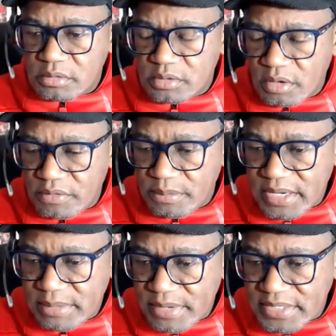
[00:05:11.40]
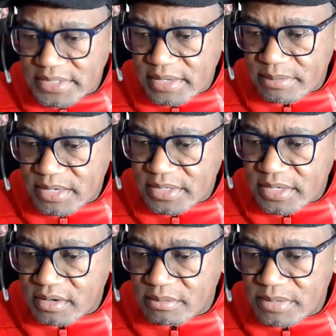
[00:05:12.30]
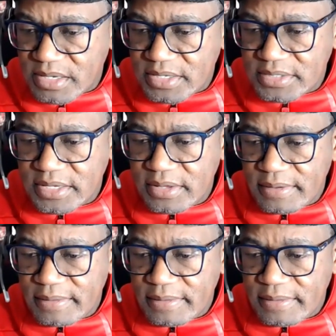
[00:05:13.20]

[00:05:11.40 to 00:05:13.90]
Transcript: It's over minimized now. Bloody, I can bloody see.